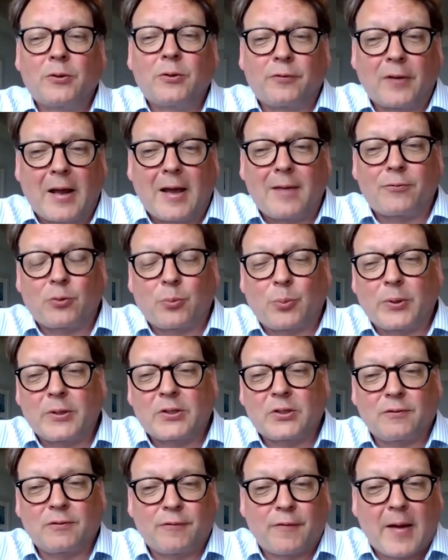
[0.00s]
with
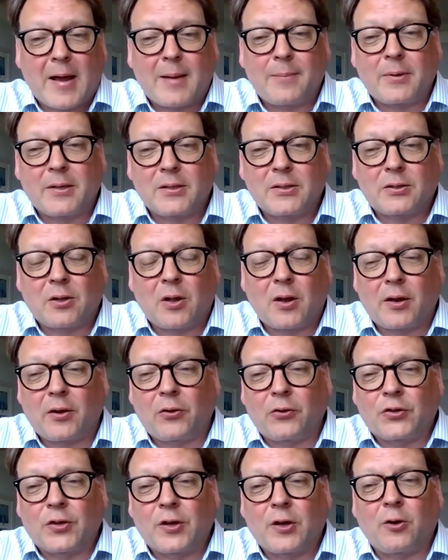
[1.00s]
philanthropists and families
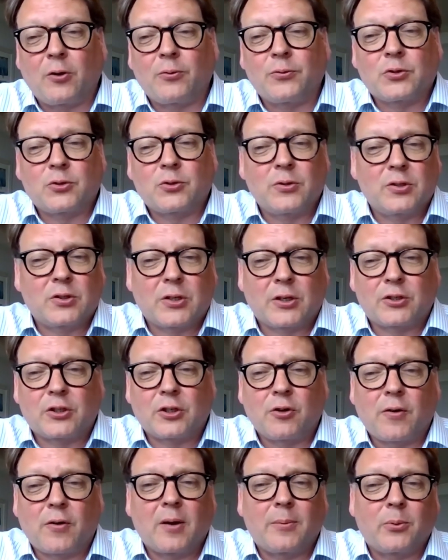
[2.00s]
like yourselves doing
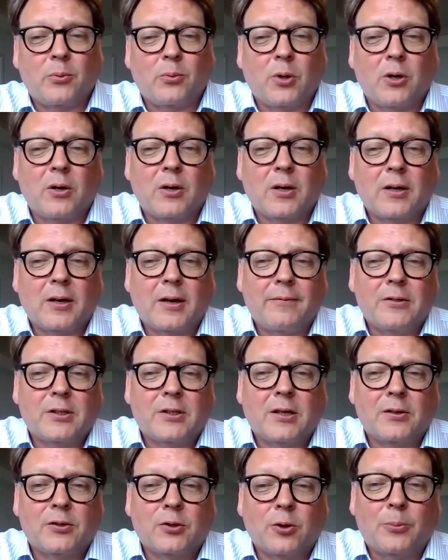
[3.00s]
such incredible work and having
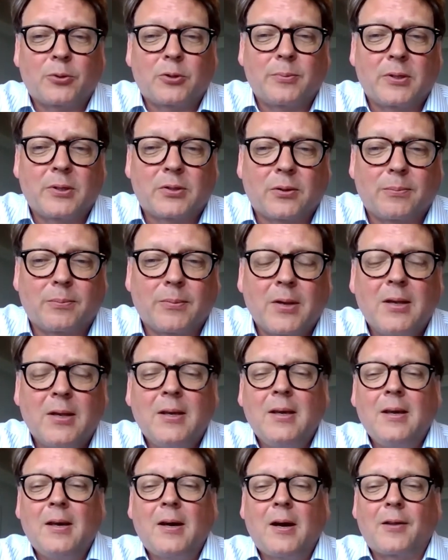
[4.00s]
such optimism,
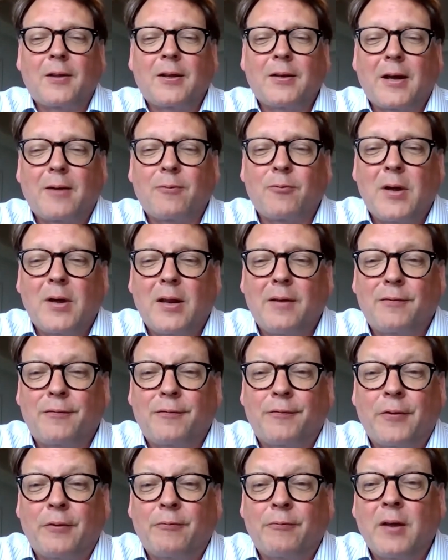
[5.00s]
I think that
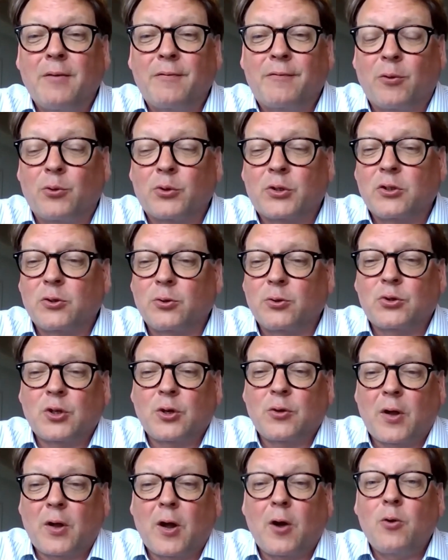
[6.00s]
really reinforces
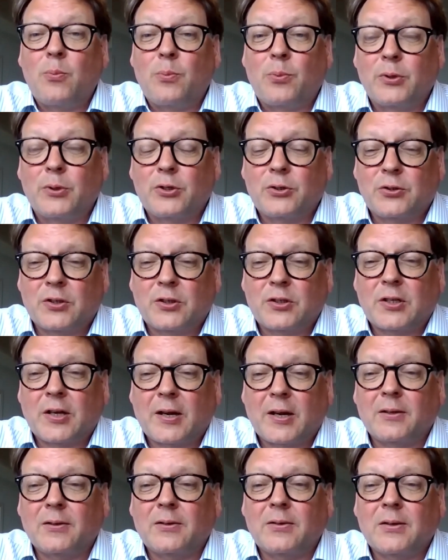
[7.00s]
also the hope, which is the
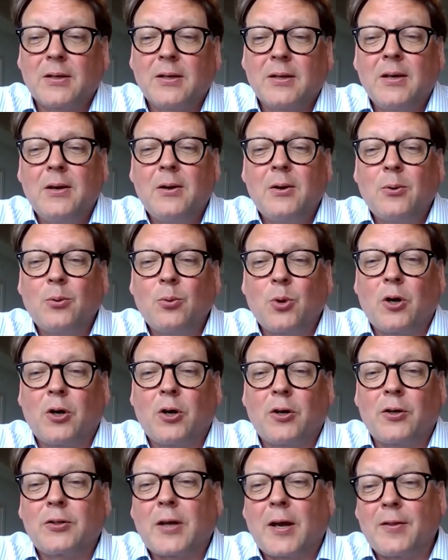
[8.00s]
second
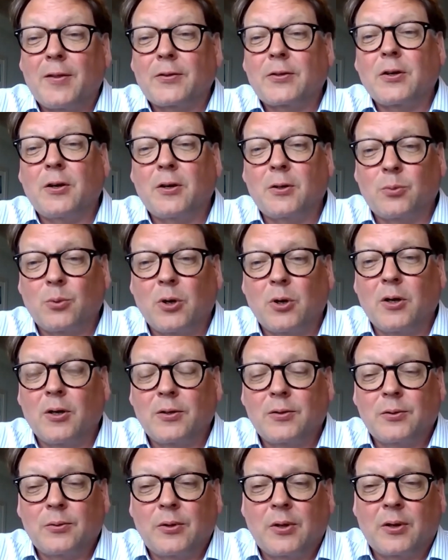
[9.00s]
word. And the third
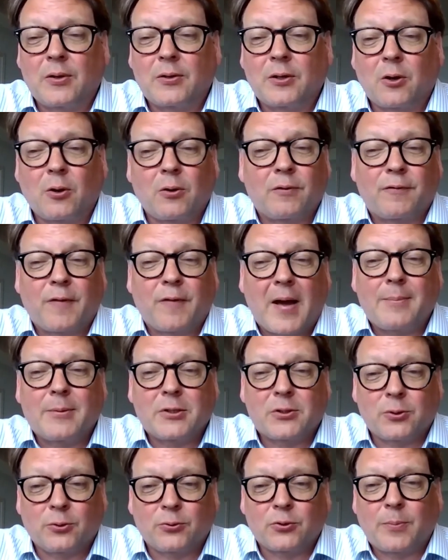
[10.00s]
word that a lot of
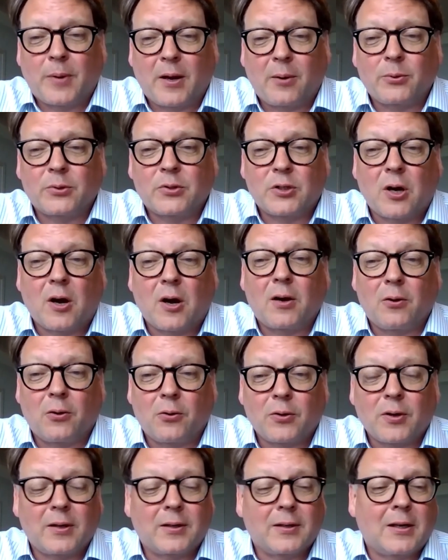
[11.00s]
families talked about was
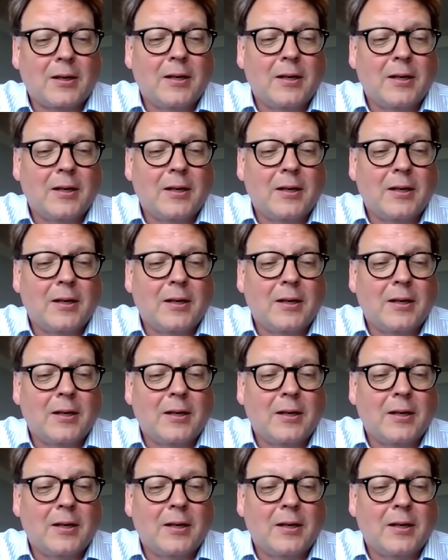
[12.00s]
dialogue.